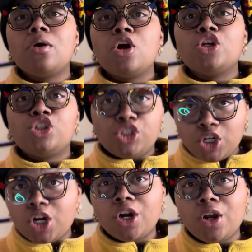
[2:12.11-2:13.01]

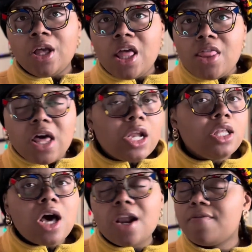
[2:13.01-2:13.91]
sure that a
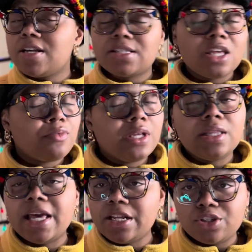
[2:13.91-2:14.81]
lot of us can
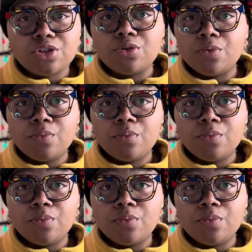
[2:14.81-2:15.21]
relate to.